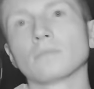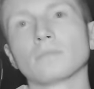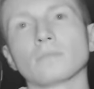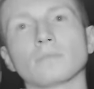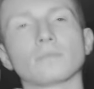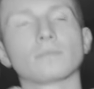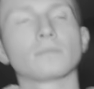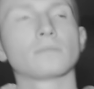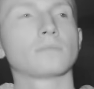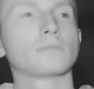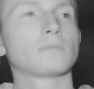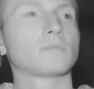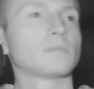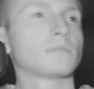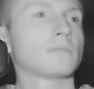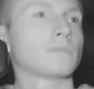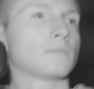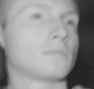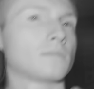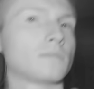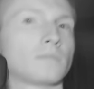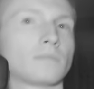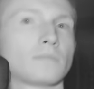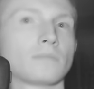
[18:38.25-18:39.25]
some of this uh,
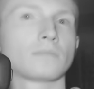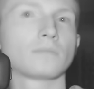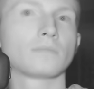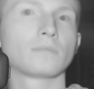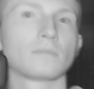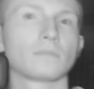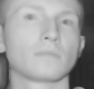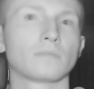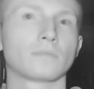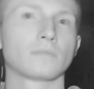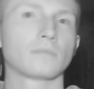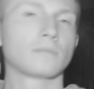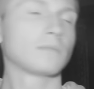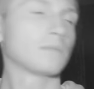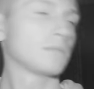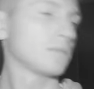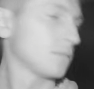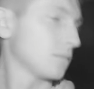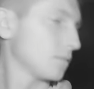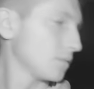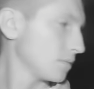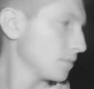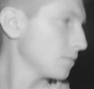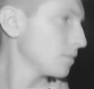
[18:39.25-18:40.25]
some of this equipment that we
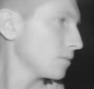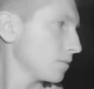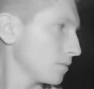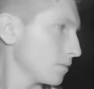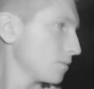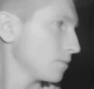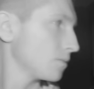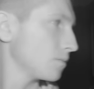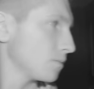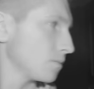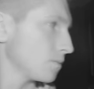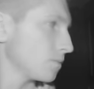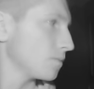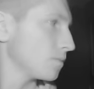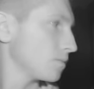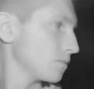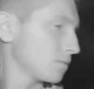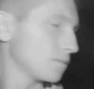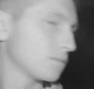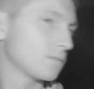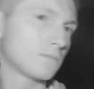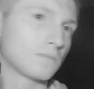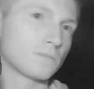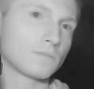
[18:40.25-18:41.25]
have set up,
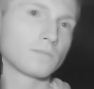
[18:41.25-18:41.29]
whether it's the